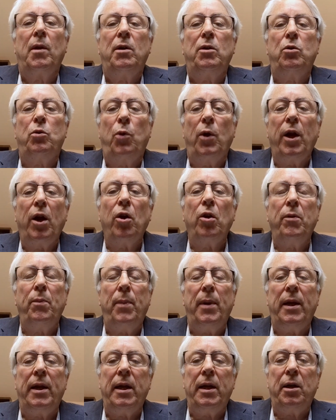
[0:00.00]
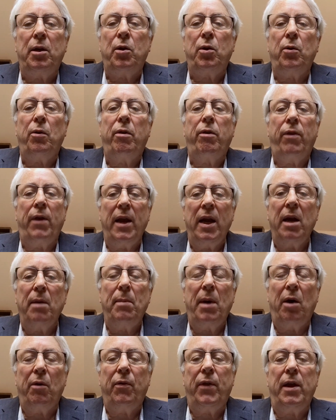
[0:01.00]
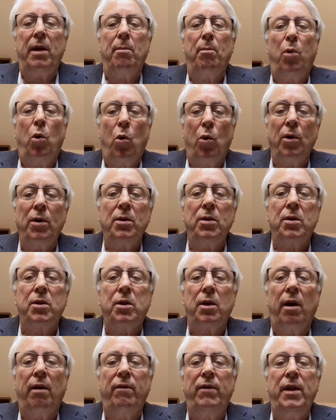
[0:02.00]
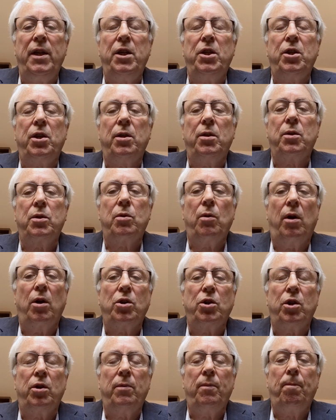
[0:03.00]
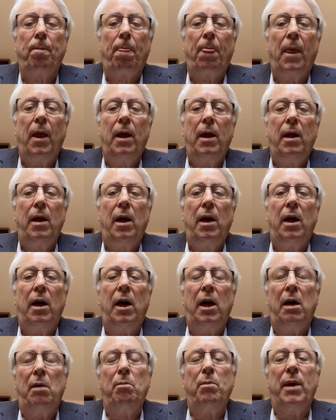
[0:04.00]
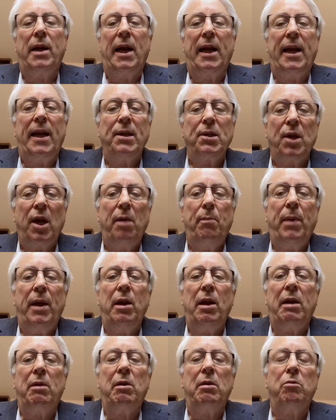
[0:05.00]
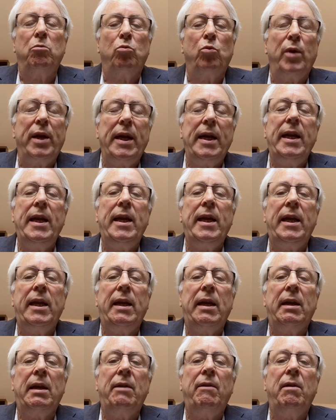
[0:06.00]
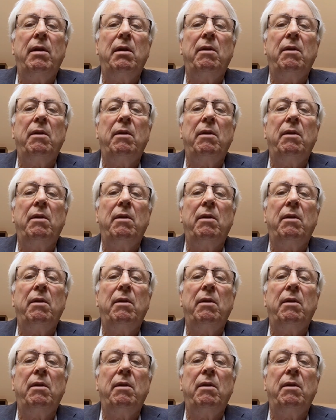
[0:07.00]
triggered me to think about the importance of niche construction. But I guess I'd been reading in